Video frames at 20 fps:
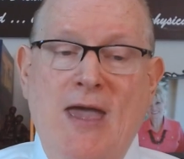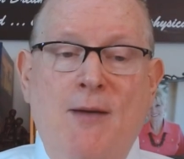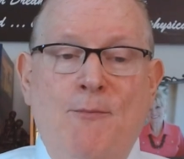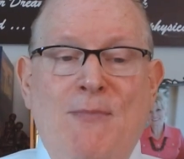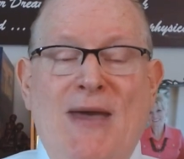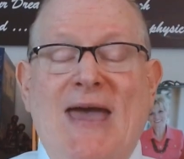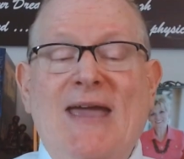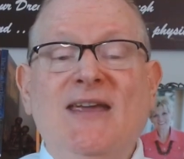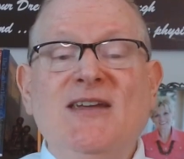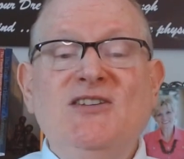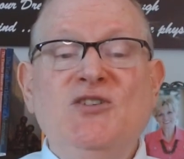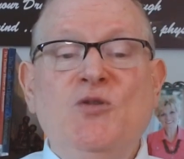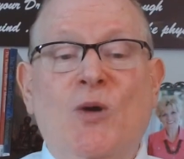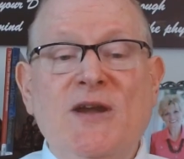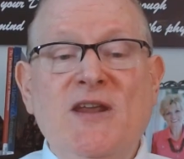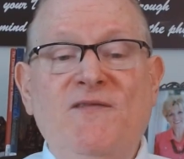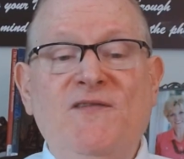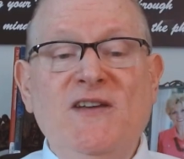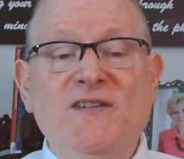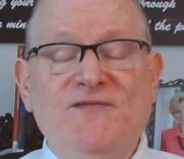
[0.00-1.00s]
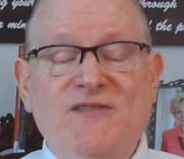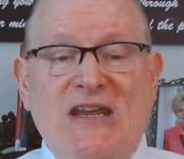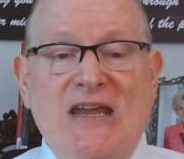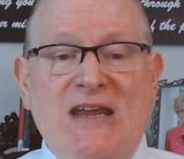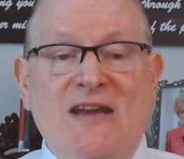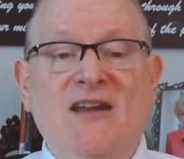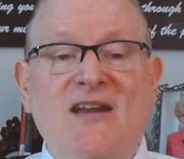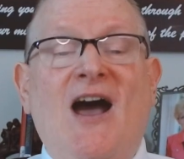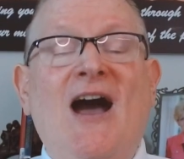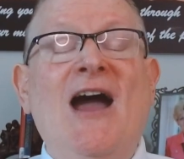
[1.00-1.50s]
Back in
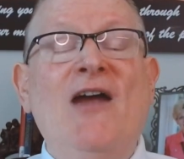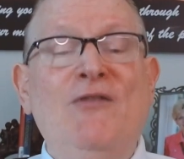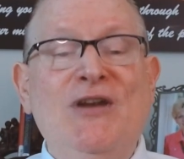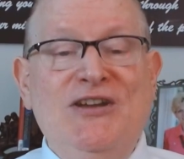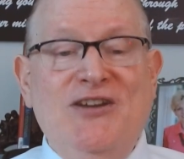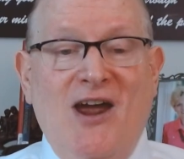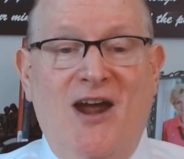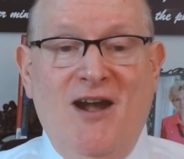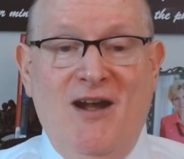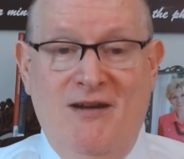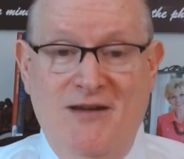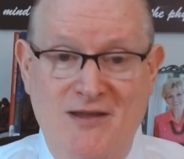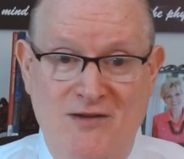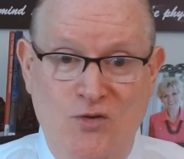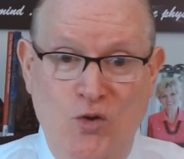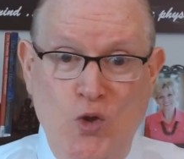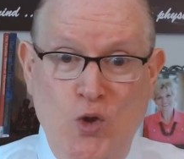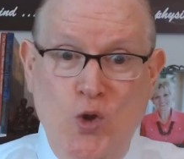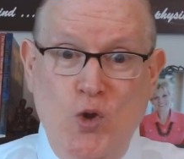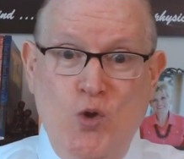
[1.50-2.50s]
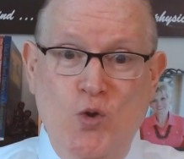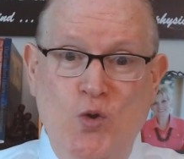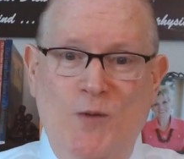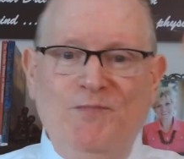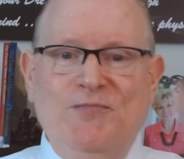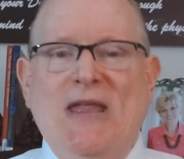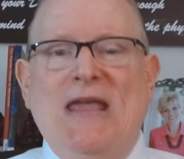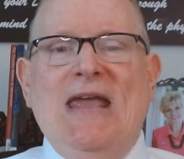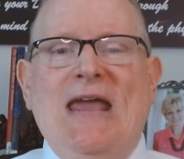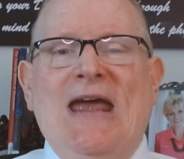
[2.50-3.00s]
2015, I retired
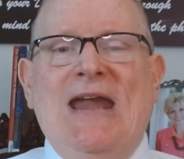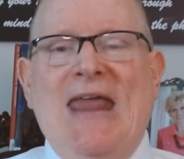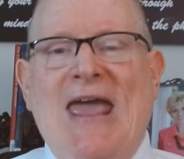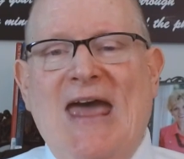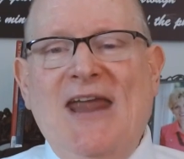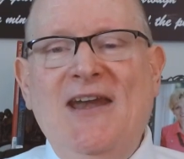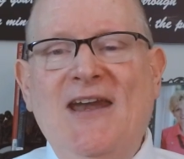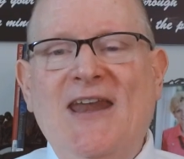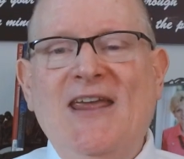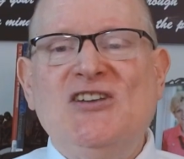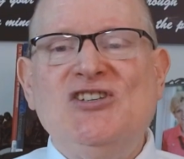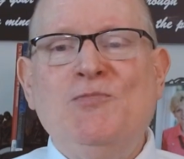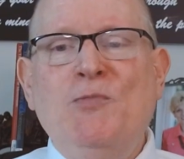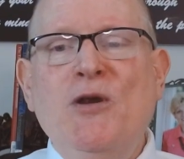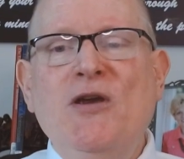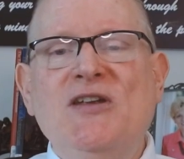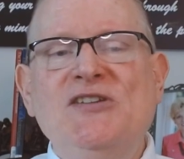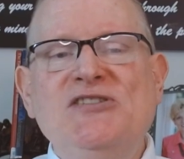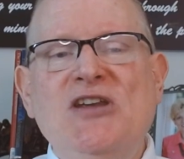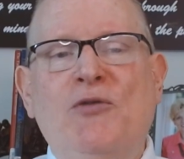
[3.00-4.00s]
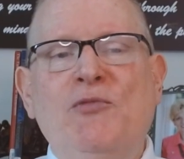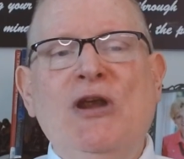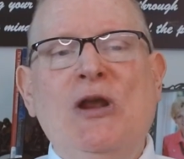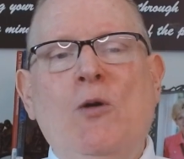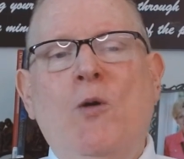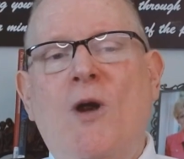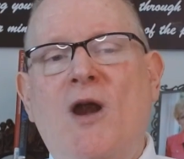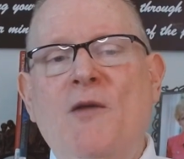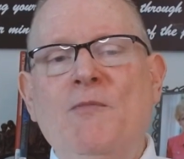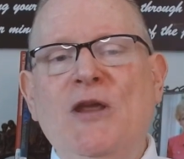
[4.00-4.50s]
and had an experience that
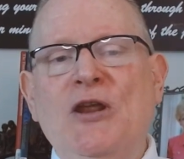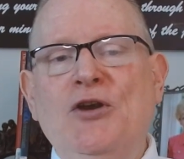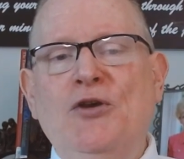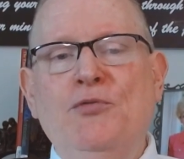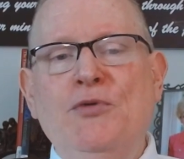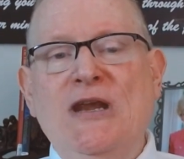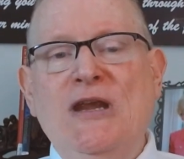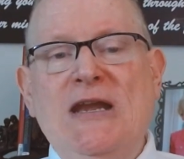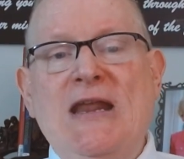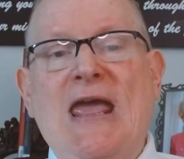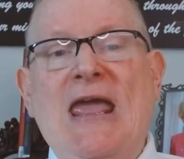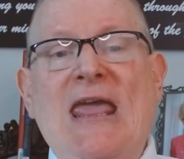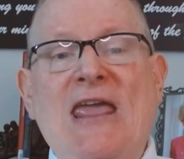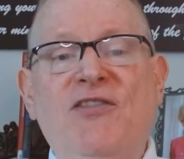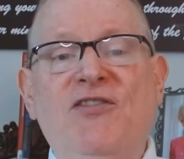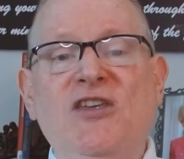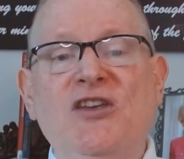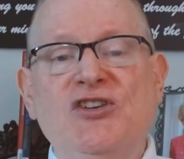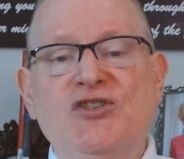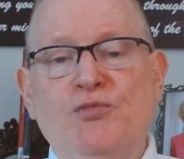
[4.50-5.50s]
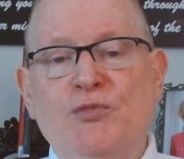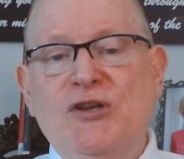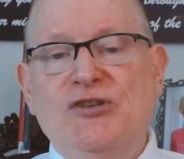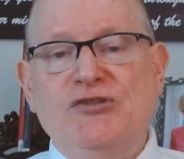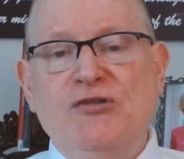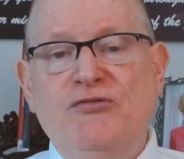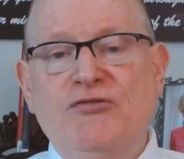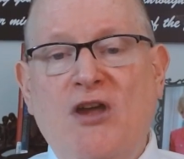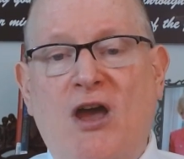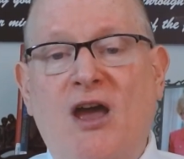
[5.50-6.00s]
required me to read atheist
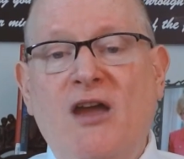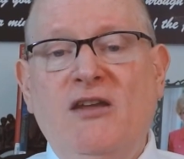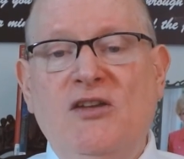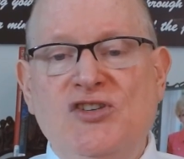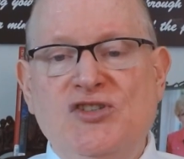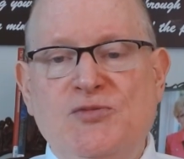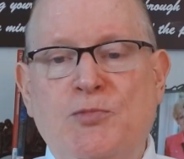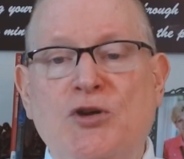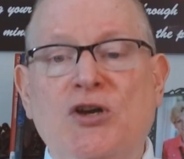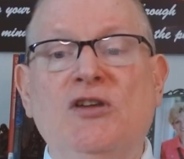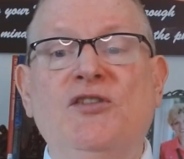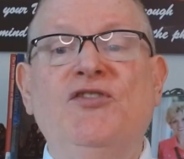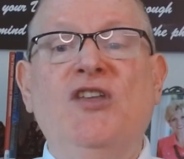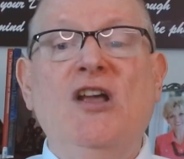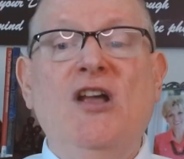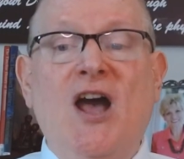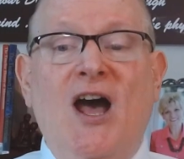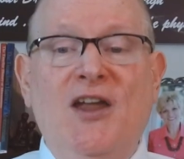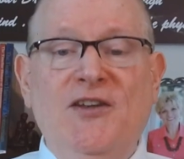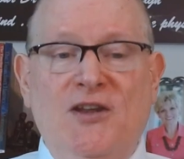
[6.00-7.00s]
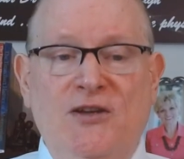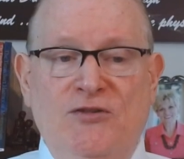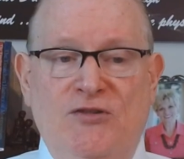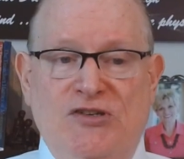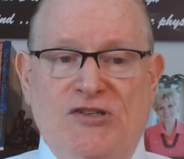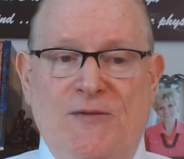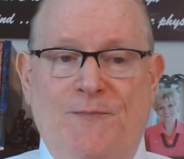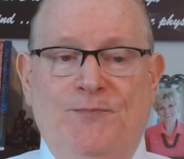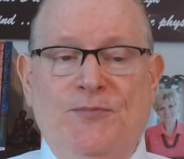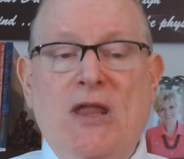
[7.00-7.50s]
Richard Dawkins' book, The God
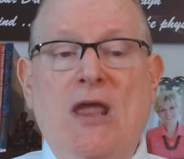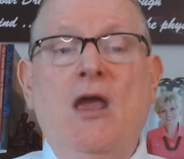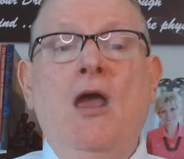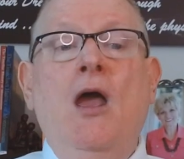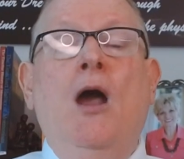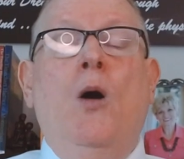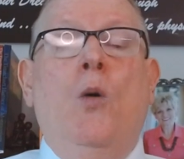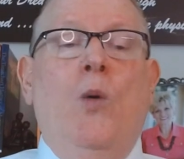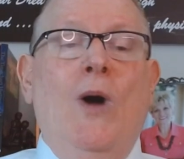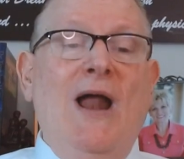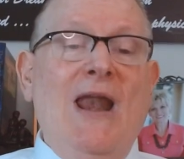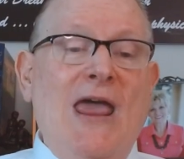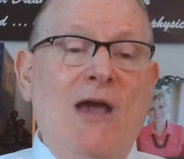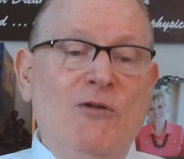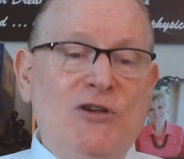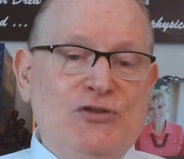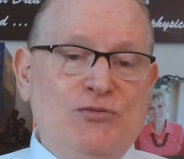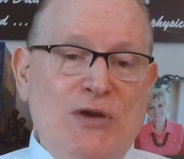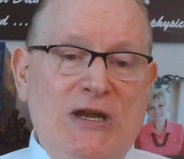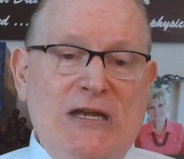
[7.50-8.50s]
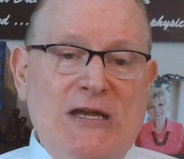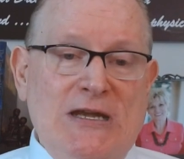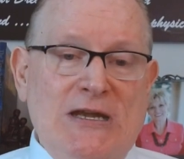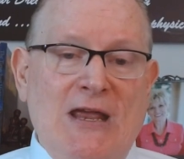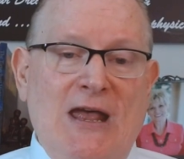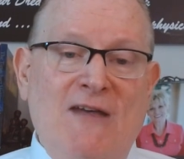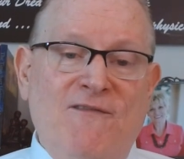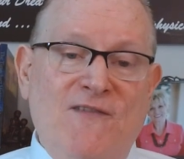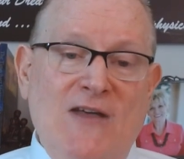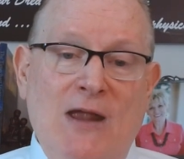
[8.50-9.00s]
Delusion. While I was reading
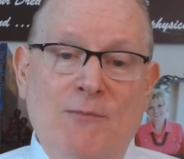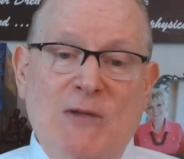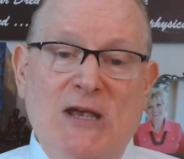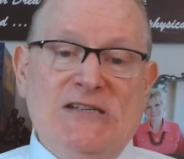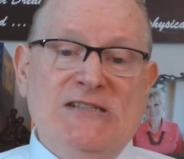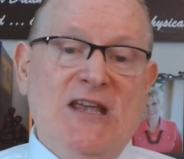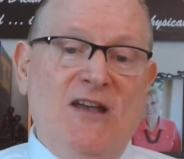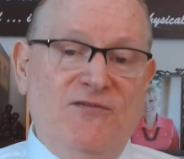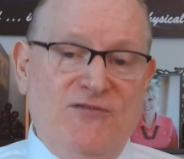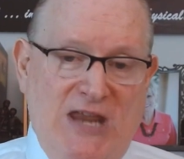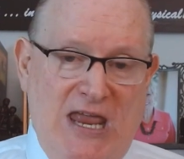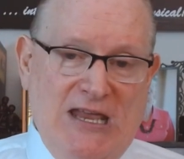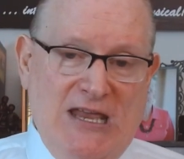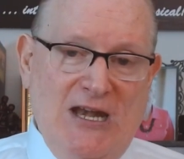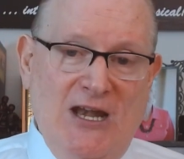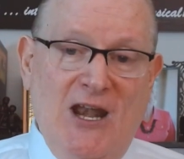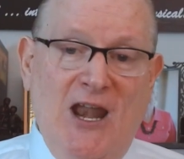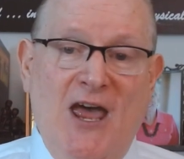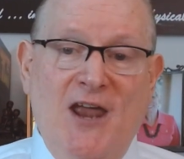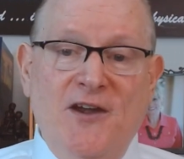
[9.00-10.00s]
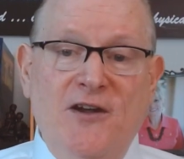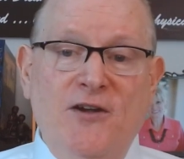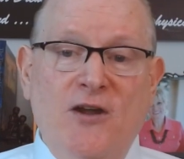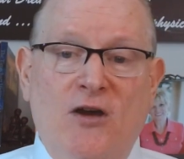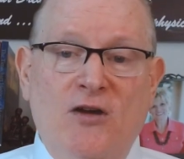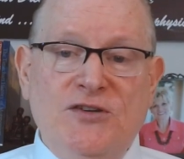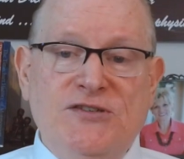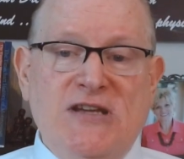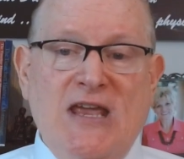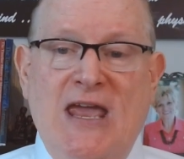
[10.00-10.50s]
it, I found myself taking a lot of
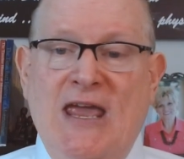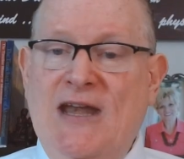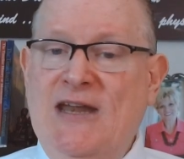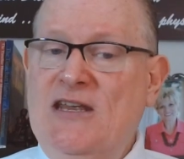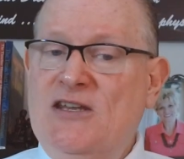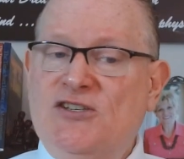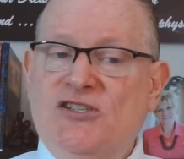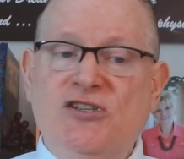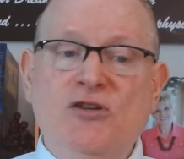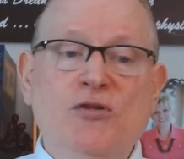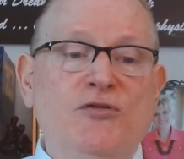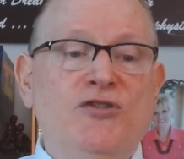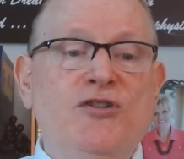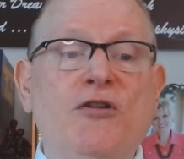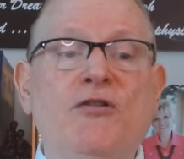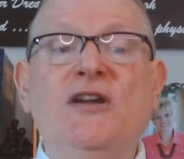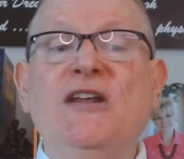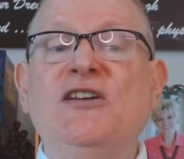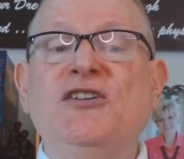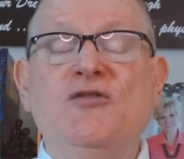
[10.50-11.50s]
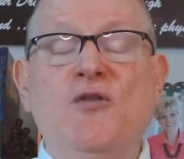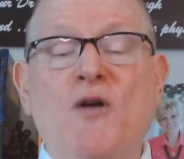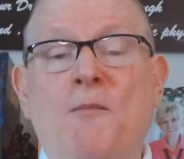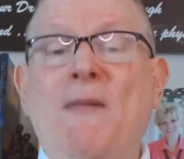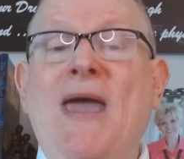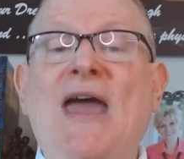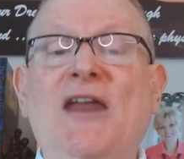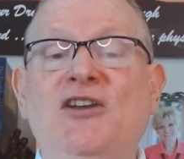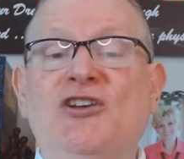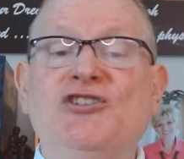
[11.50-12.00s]
notes, and it soon turned into a
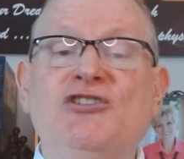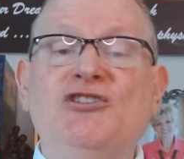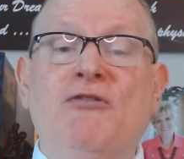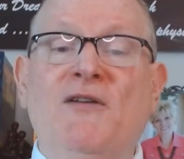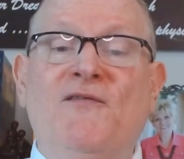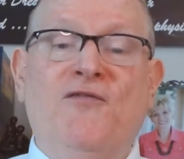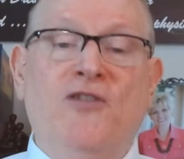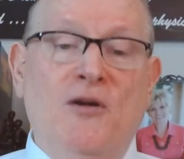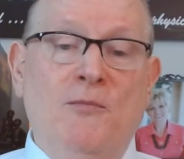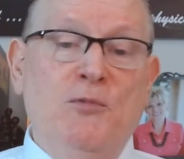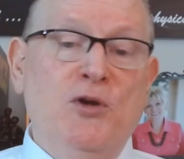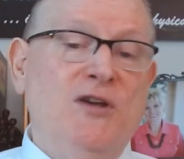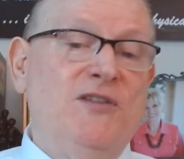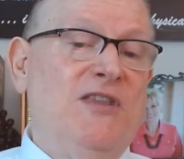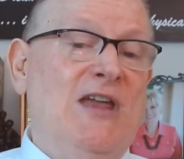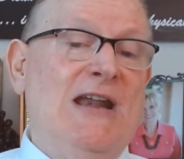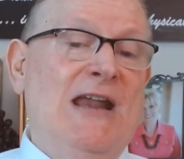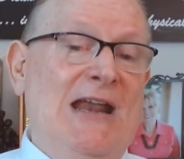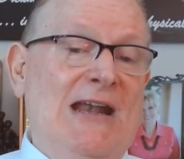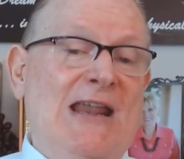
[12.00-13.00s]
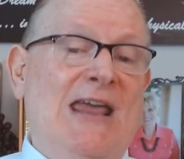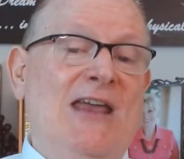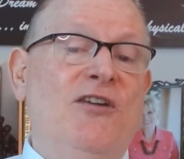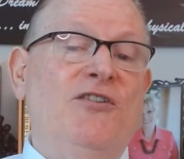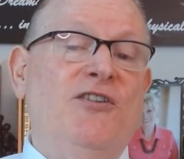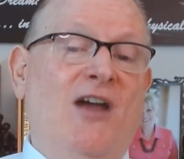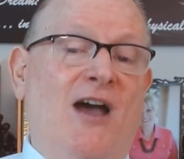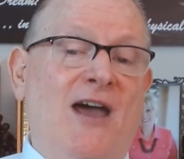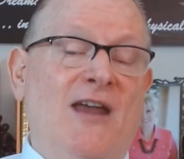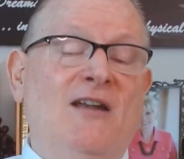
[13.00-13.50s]
manuscript for a book that I
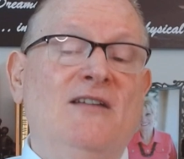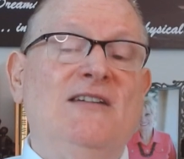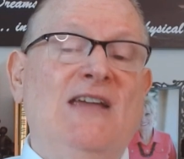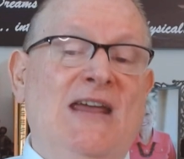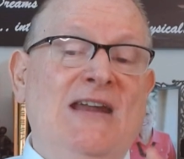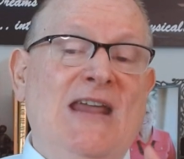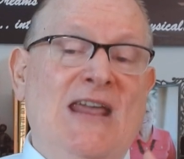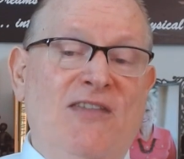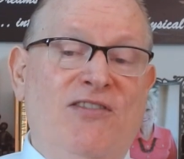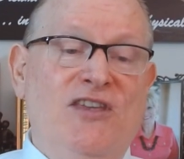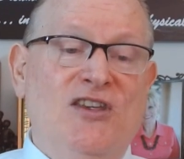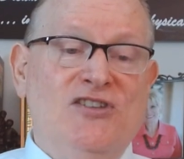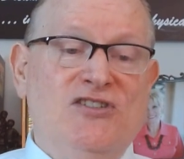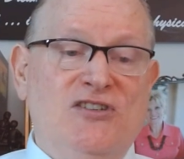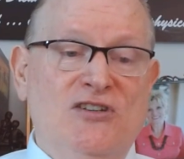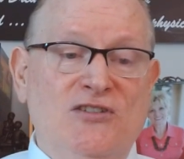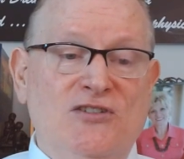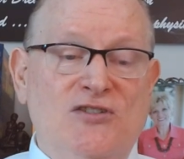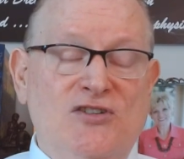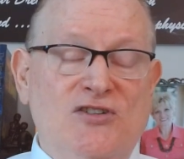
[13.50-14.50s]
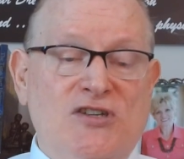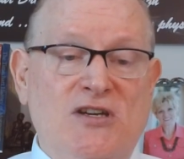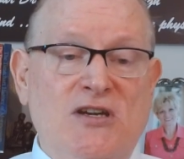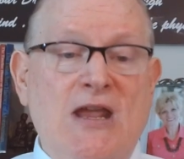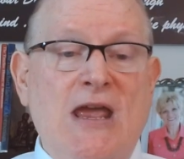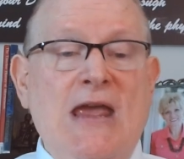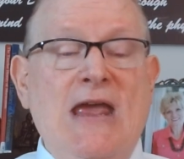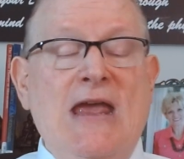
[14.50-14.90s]
later titled An Atheist Delusion,